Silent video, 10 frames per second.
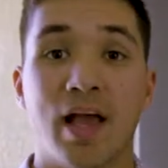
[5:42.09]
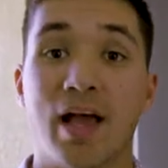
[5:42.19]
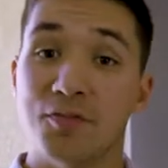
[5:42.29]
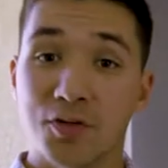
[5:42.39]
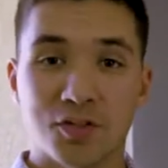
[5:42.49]

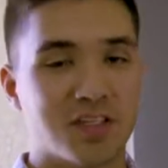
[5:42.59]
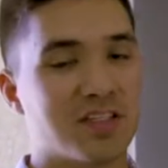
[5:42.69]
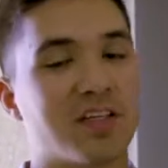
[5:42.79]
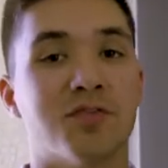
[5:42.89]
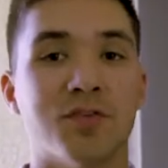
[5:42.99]
After
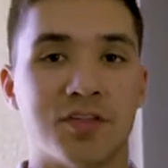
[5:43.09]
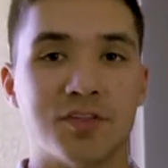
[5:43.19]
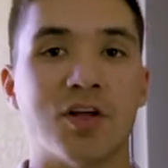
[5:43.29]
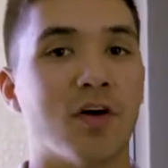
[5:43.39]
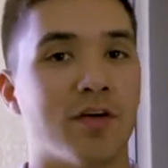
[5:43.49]
successfully
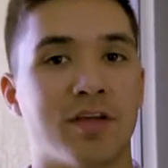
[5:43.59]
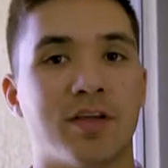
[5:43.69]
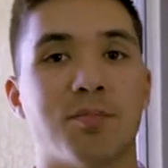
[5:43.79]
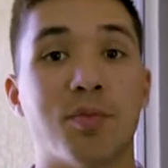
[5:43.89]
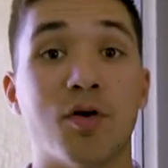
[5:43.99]

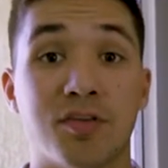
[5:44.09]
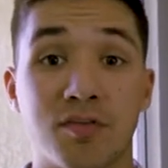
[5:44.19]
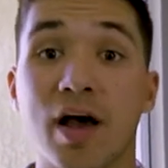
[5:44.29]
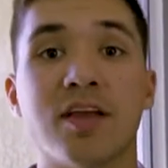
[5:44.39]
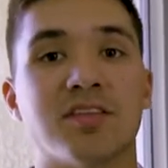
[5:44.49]
installing both
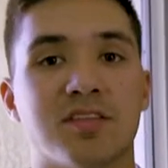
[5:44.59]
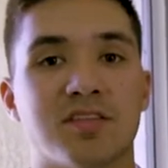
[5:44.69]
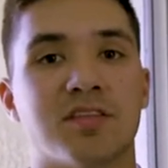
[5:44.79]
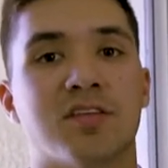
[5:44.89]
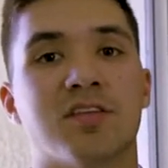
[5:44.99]

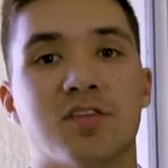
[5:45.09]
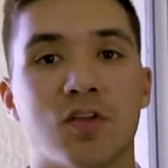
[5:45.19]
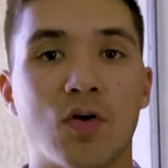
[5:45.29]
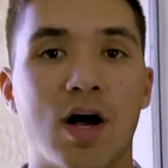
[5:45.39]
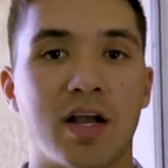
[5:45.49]
devices,
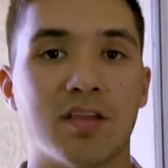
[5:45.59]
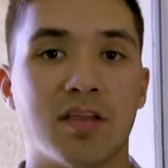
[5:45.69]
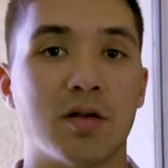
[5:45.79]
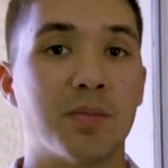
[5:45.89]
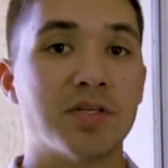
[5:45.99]
so the lock
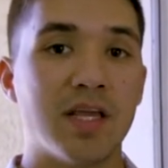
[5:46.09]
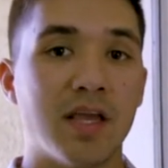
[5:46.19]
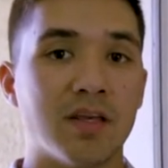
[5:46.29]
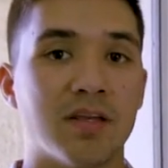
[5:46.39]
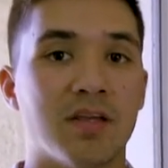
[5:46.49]
and the
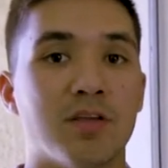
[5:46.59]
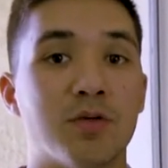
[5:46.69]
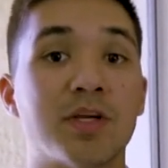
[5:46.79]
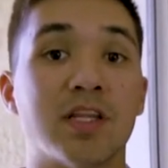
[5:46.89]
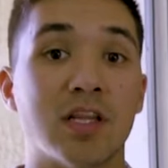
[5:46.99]
thermostat,
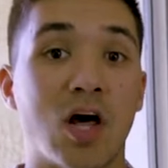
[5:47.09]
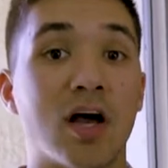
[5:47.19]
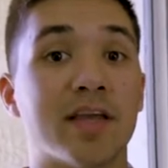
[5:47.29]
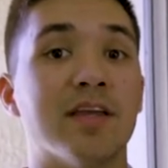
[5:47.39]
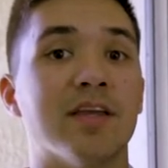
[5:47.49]
you can
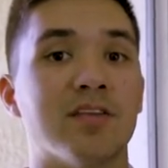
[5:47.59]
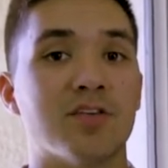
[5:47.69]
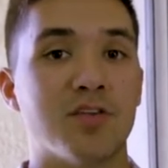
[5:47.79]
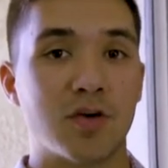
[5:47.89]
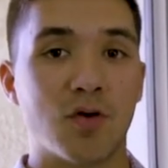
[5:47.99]
log in
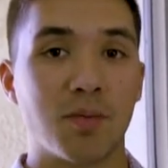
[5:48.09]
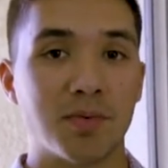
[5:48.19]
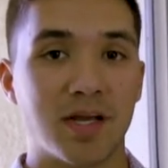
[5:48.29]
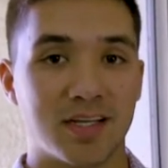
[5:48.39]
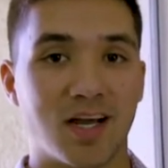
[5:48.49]
to the
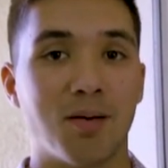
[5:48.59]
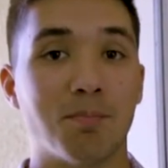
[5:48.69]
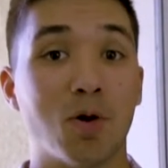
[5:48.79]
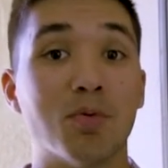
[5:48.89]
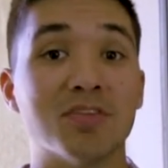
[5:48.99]

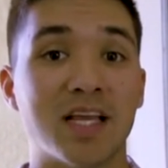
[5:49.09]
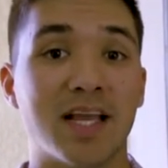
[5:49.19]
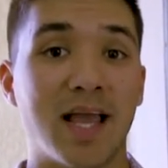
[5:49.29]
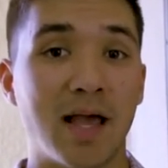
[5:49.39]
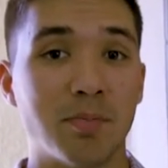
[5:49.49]
Alarm.com mobile
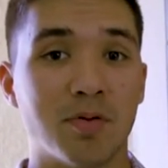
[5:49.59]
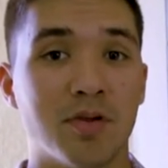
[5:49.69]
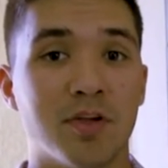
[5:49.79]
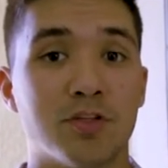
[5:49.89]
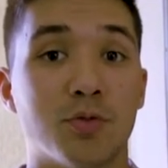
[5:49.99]
tech
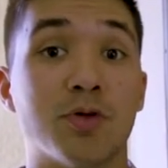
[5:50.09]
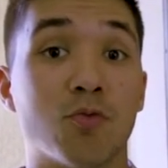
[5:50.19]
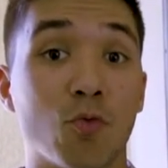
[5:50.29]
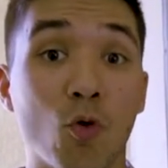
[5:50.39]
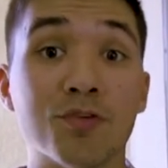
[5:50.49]
app to
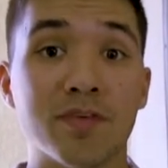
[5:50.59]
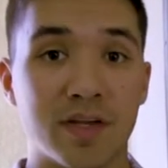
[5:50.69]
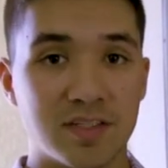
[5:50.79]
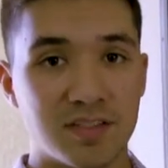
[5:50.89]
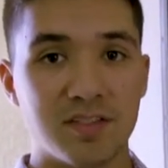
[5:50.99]
enroll
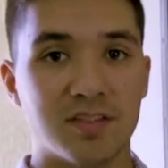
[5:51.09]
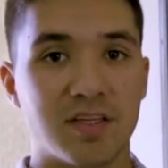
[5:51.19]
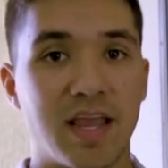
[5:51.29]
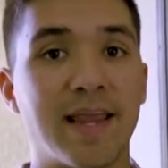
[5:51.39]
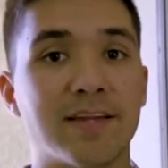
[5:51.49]

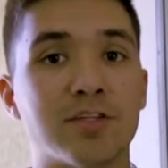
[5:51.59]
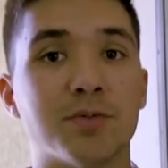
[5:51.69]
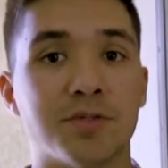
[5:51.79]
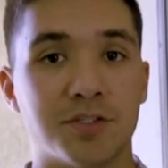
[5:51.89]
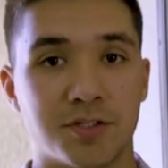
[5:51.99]
devices and
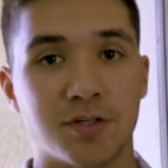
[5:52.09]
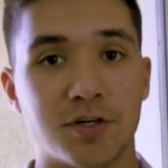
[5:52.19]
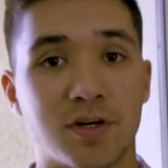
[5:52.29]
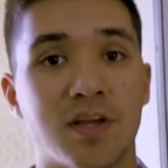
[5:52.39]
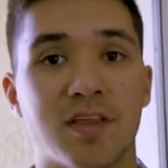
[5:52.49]
to
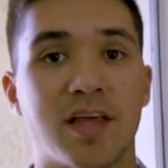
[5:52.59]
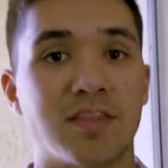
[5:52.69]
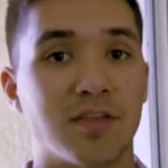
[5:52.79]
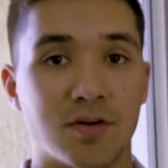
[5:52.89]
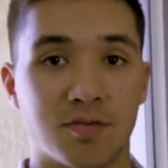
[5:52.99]
ensure
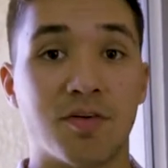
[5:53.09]
that they're